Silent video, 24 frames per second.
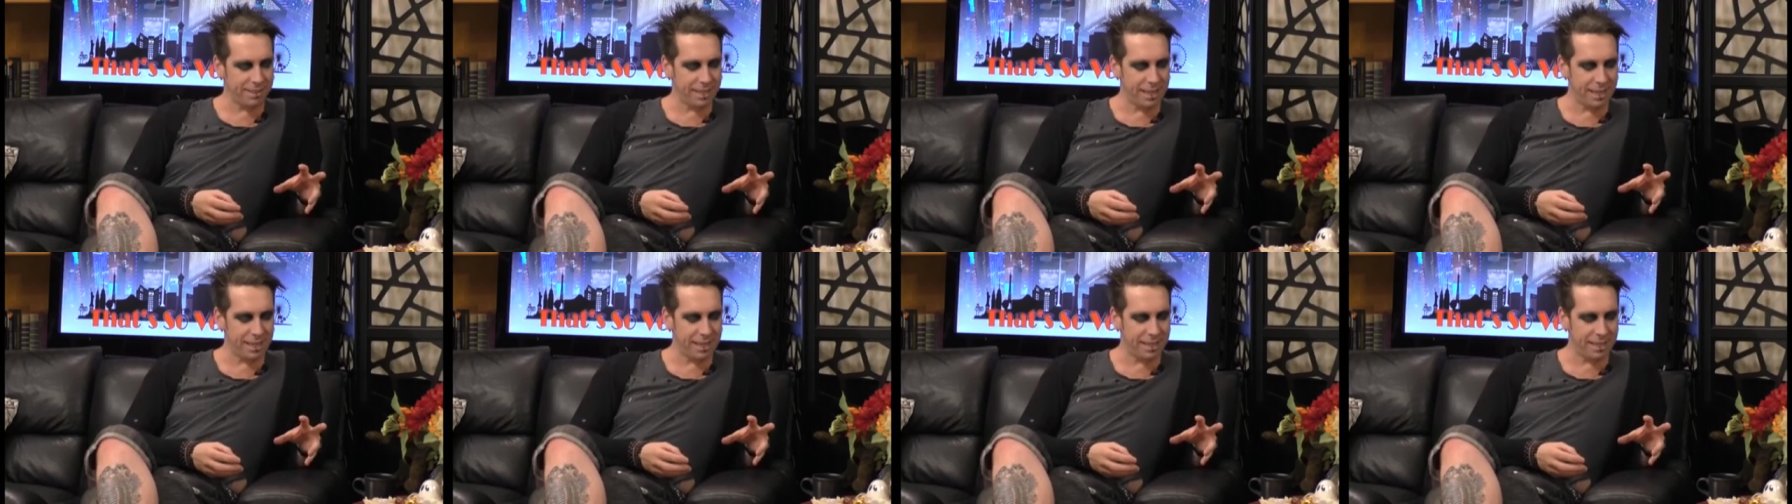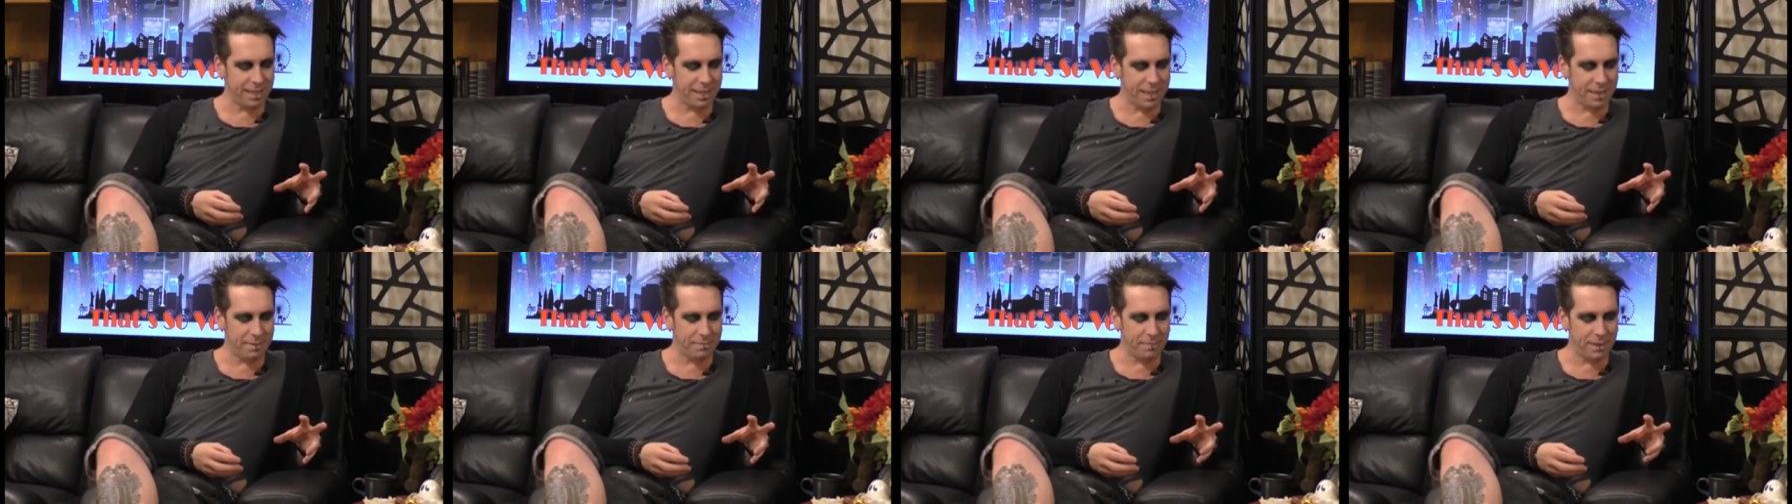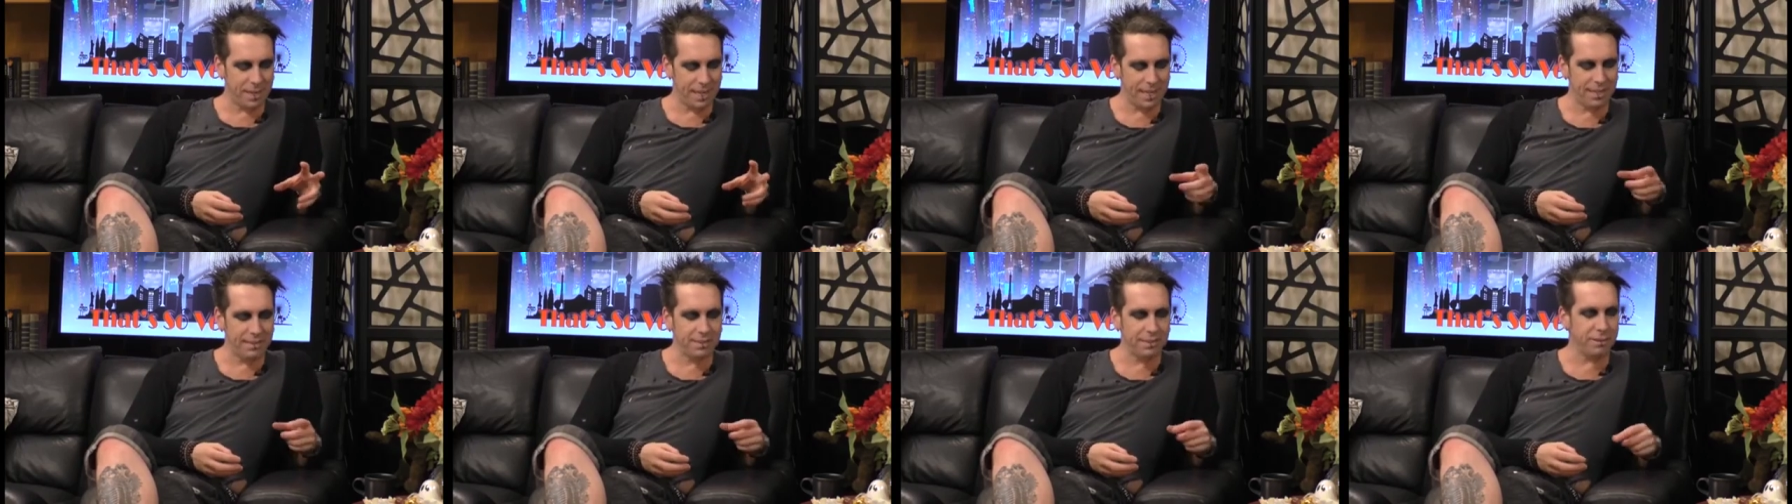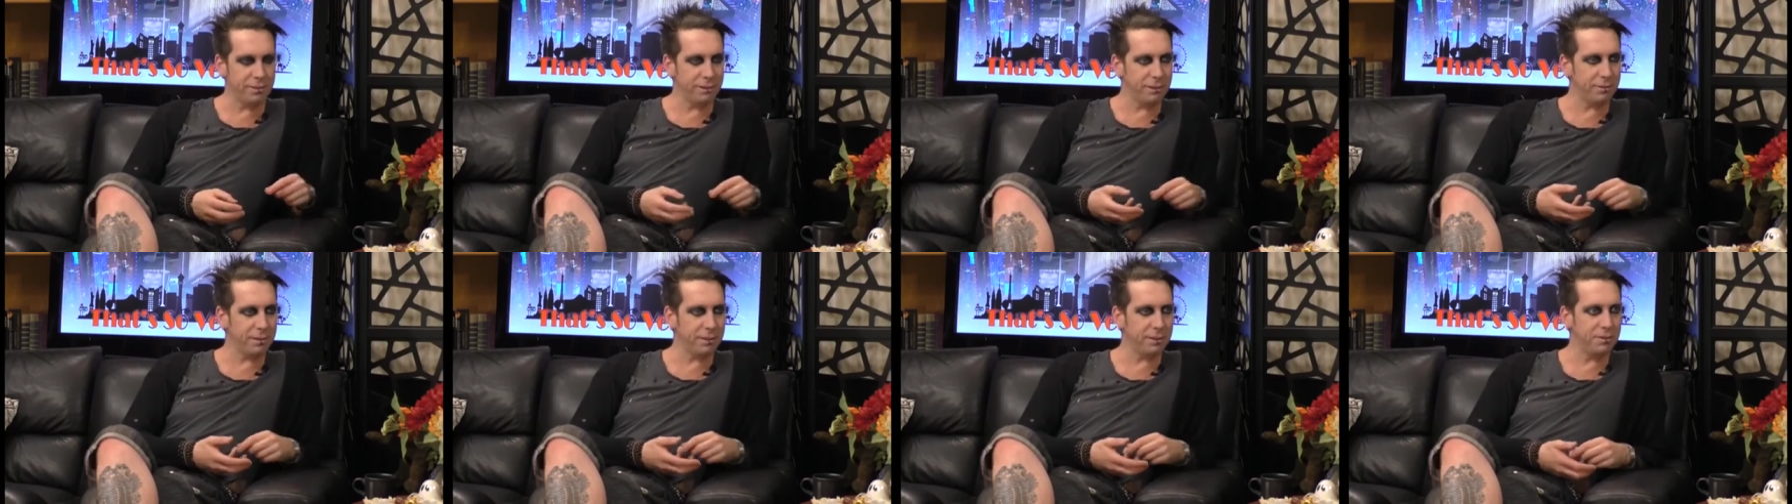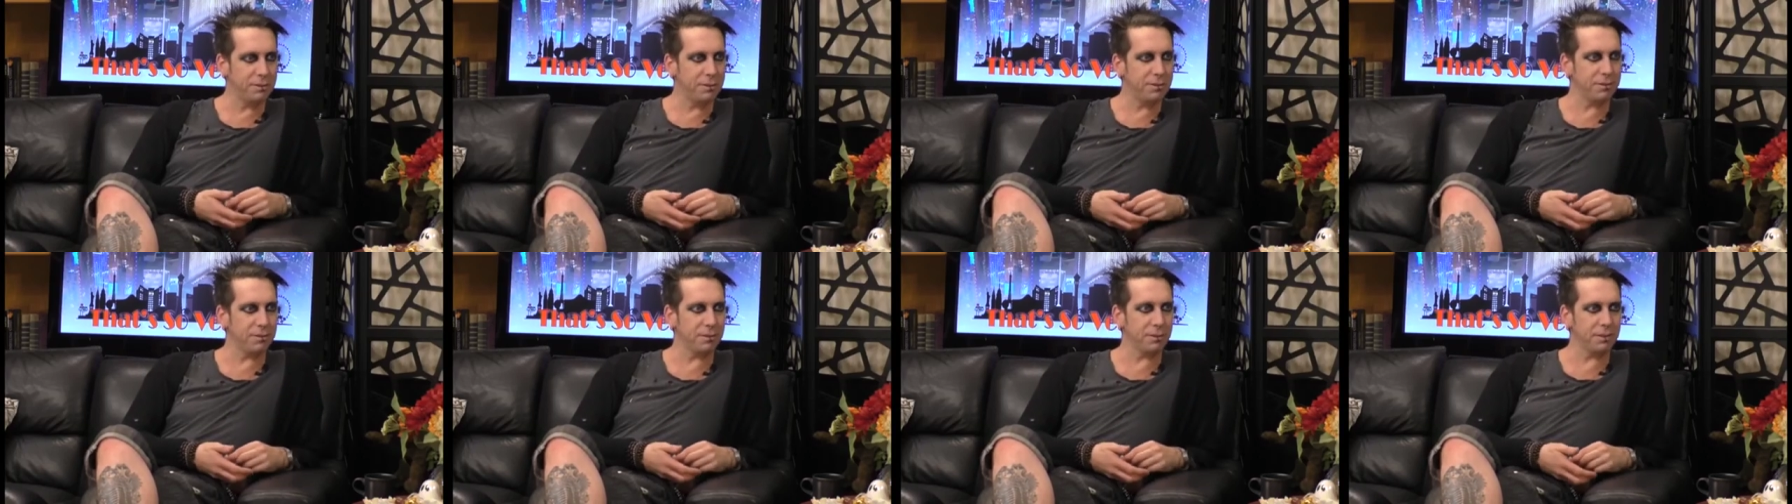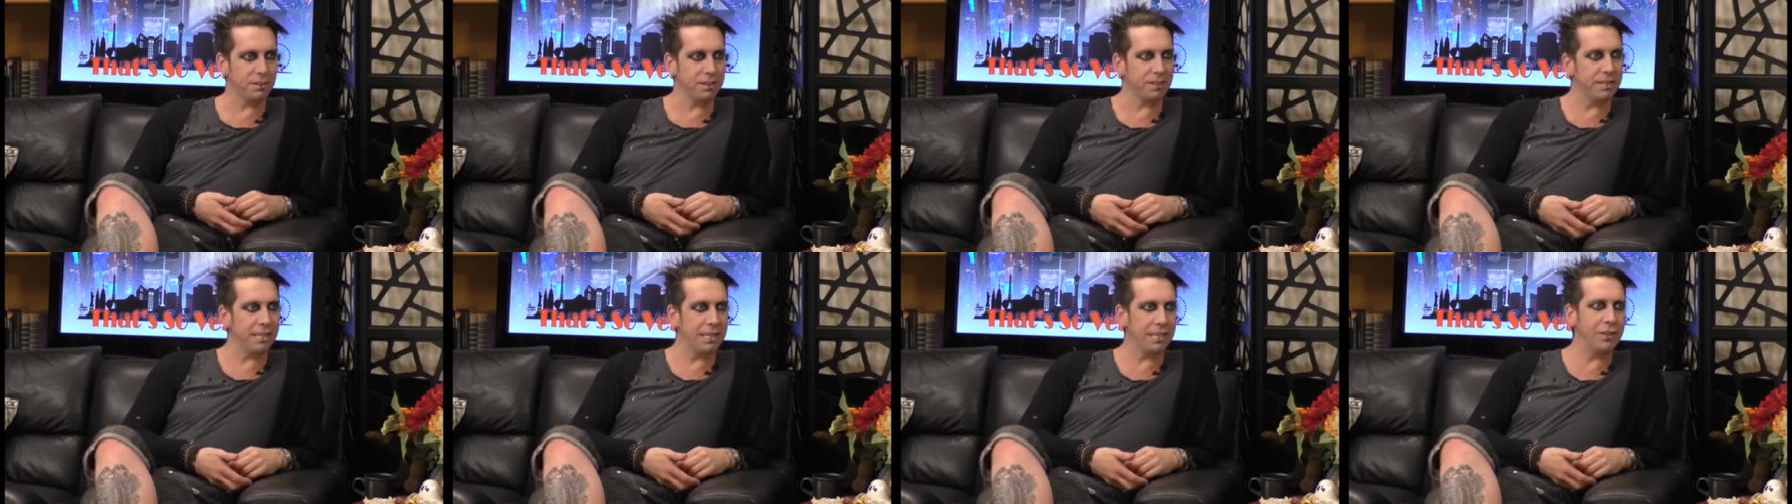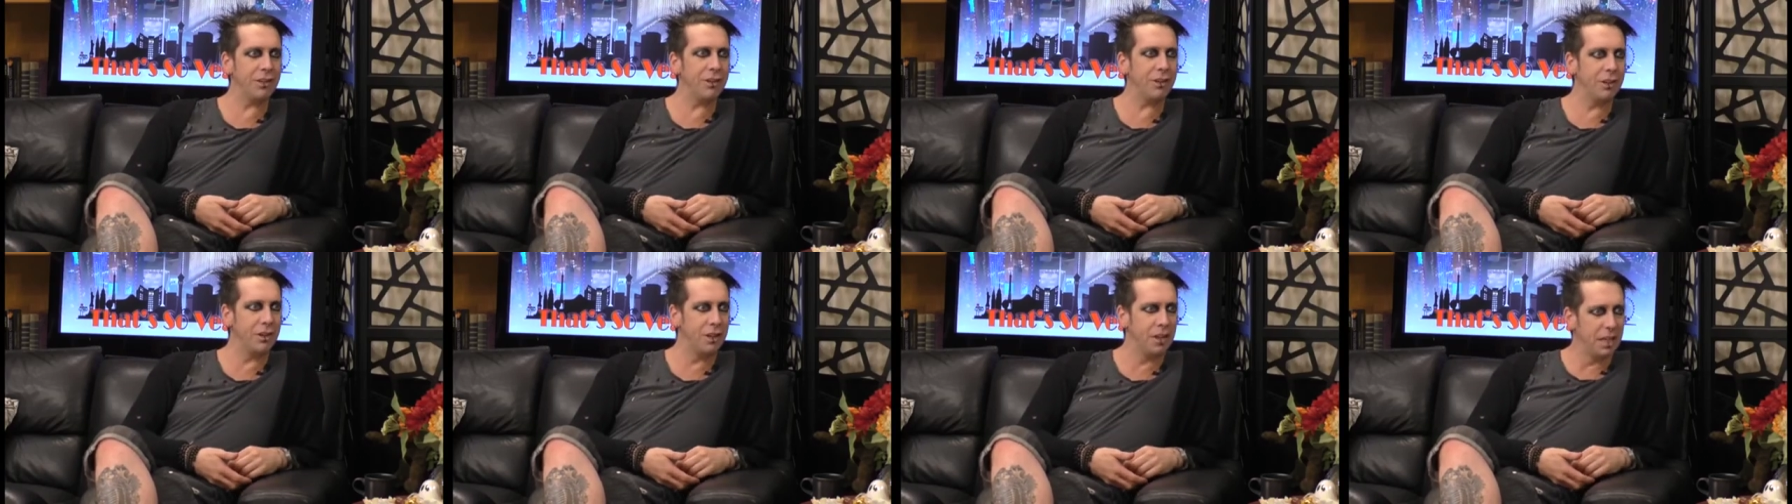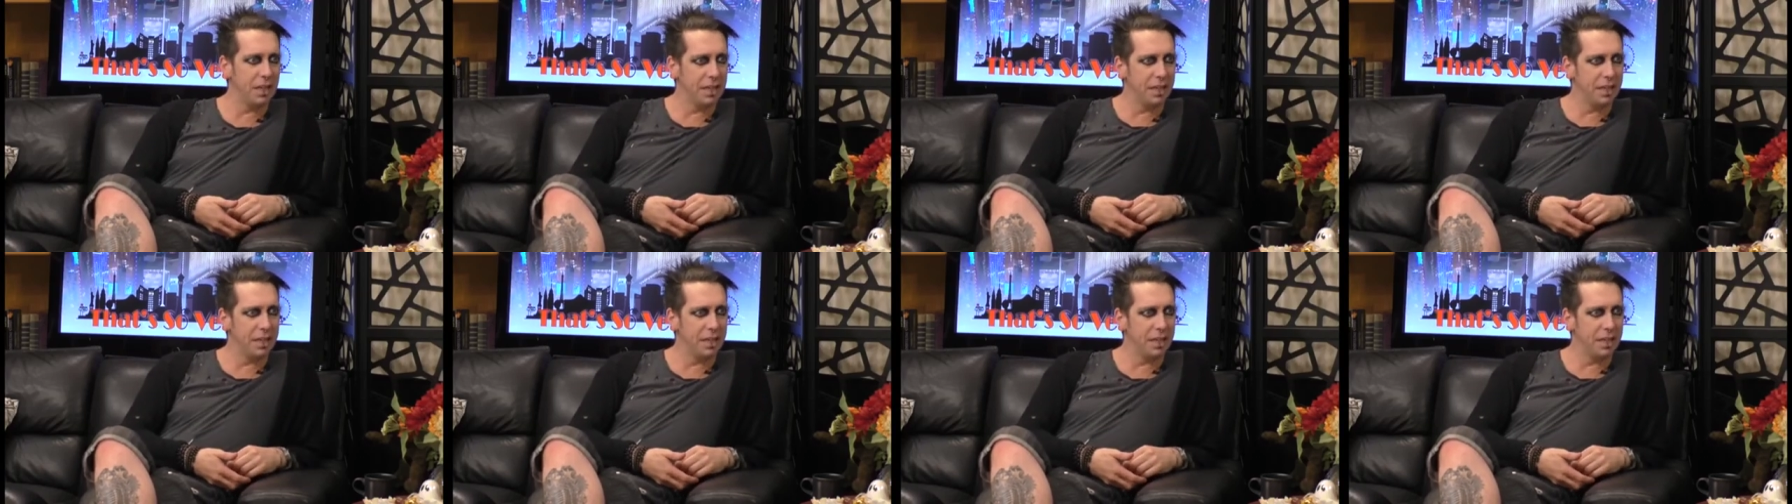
that he's the only one who knows what's going on,